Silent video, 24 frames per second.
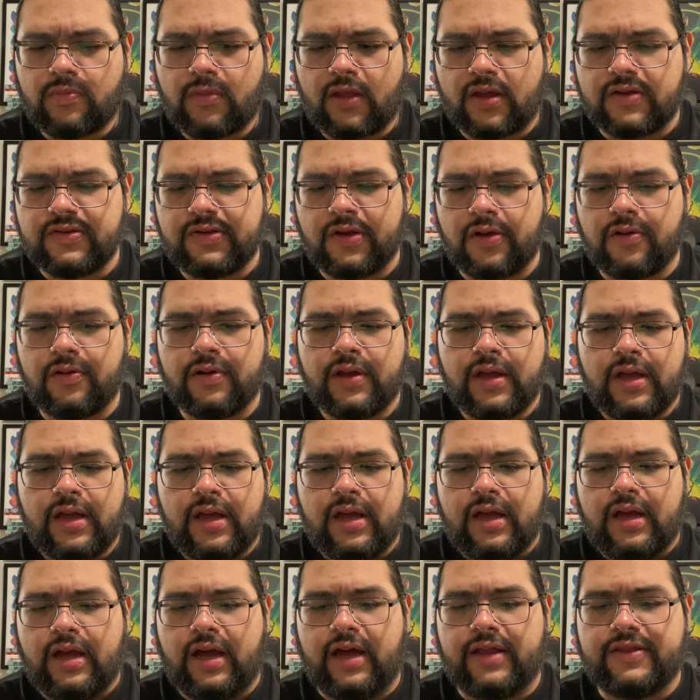So
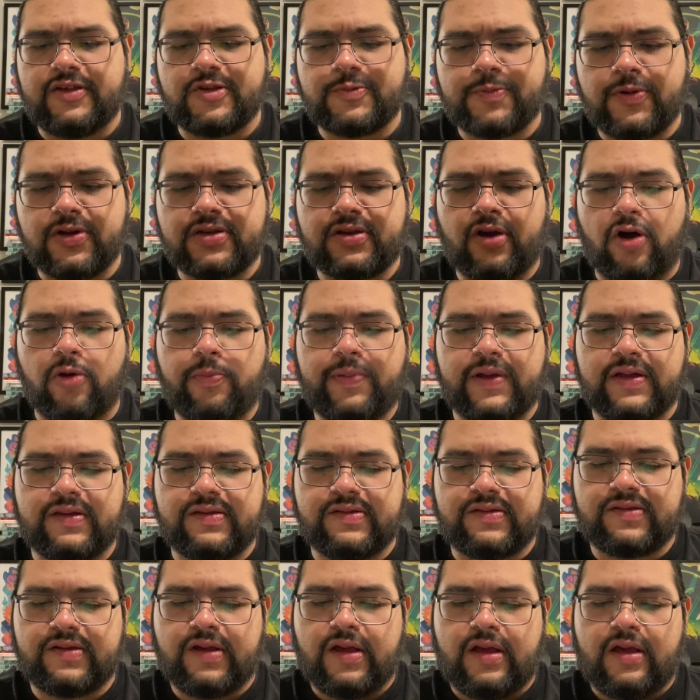this book
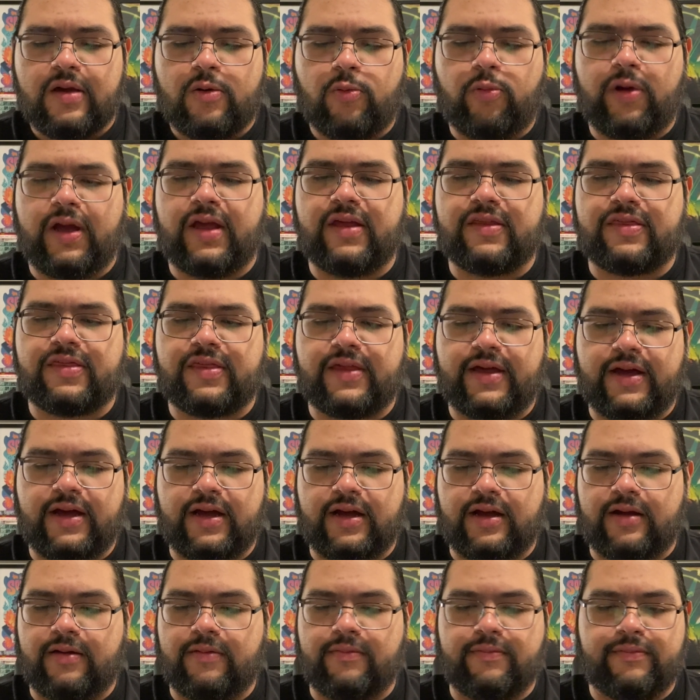opens with
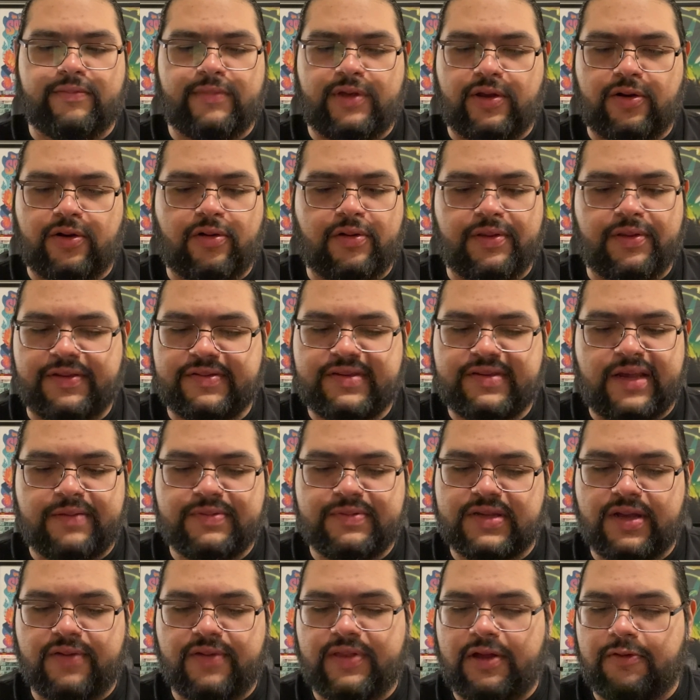all the same
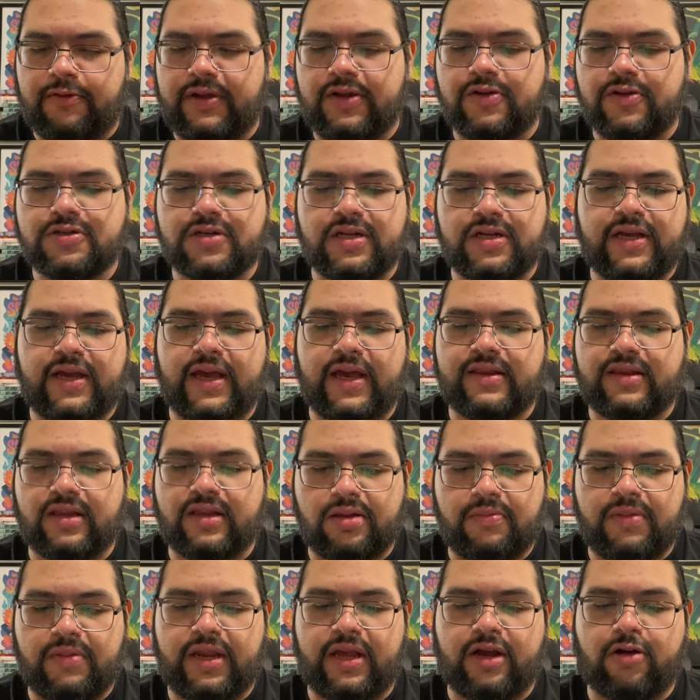stuff that we usually get in
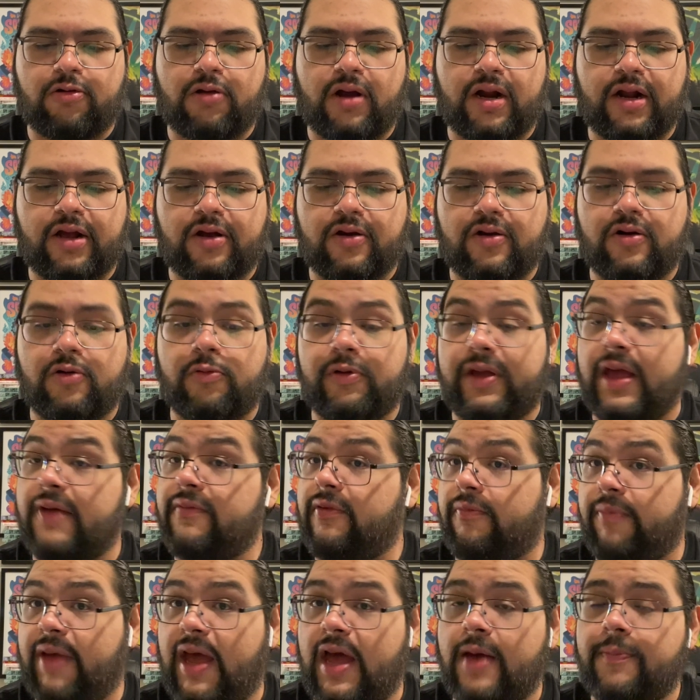the Median Chronicle. We have
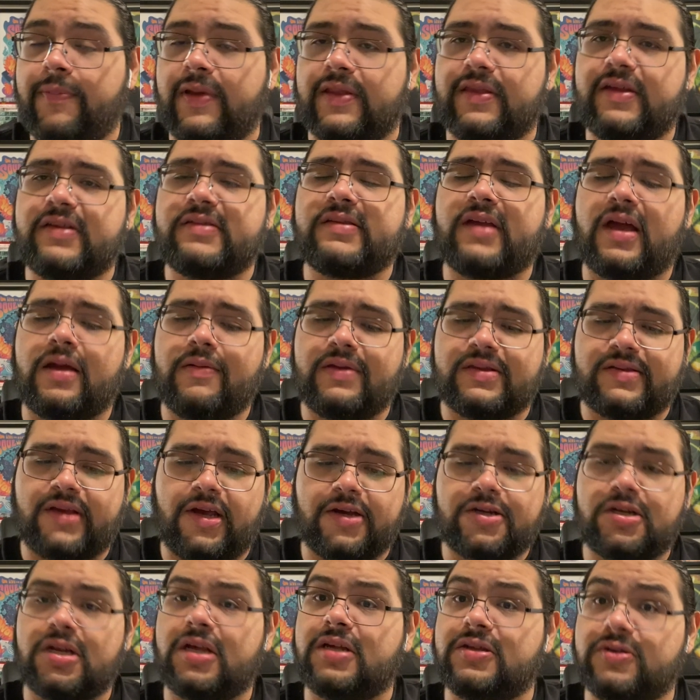a map, and this time it's
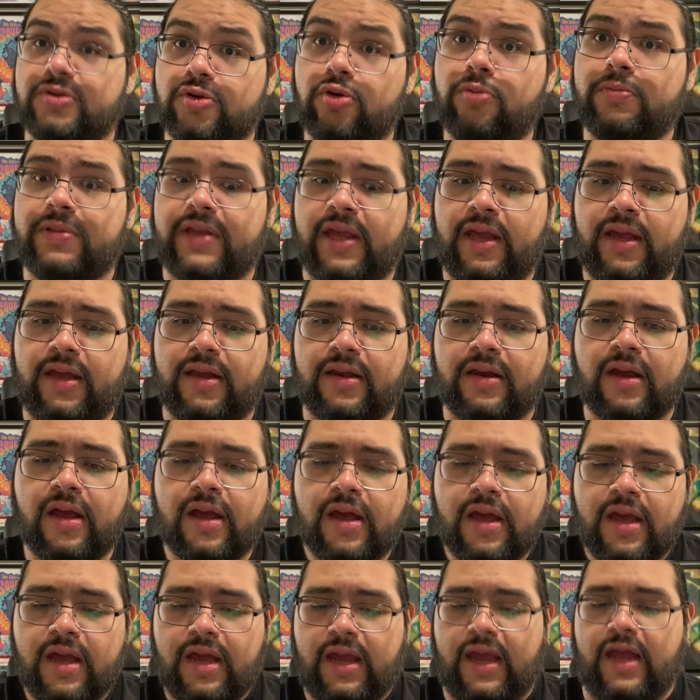actually zoomed in,
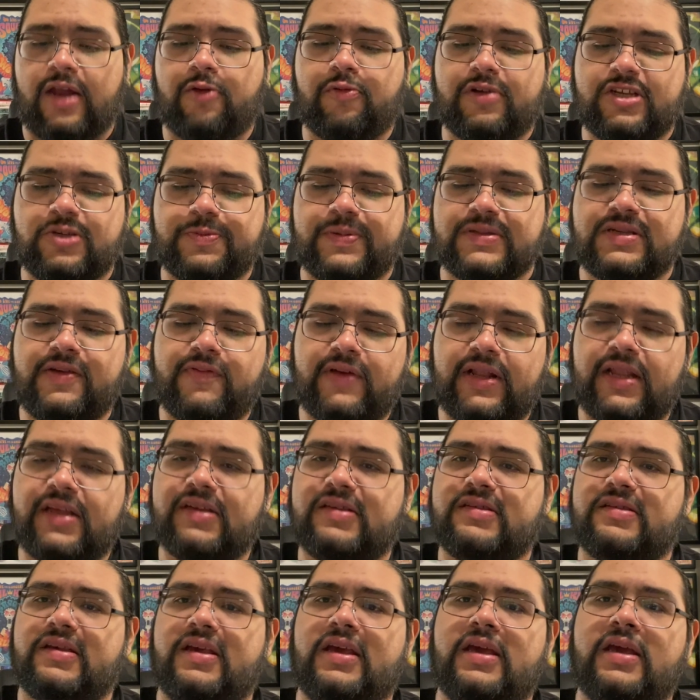and we specifically
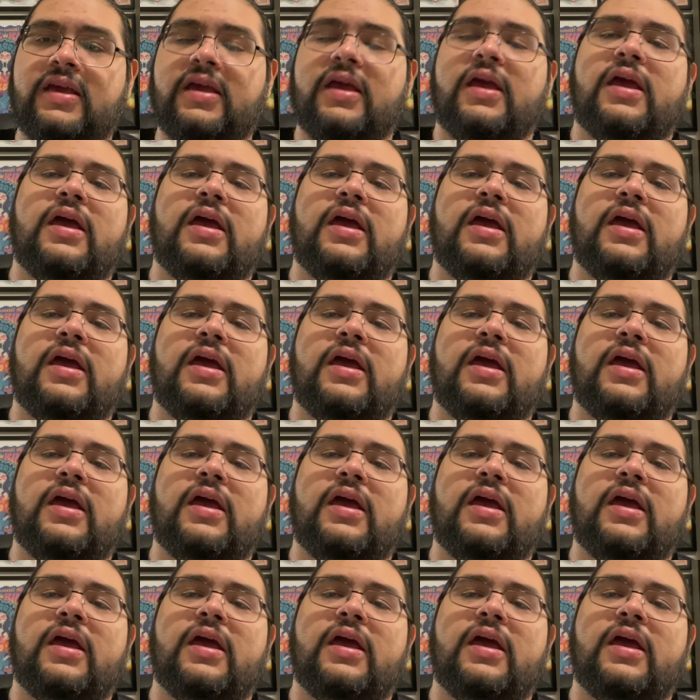see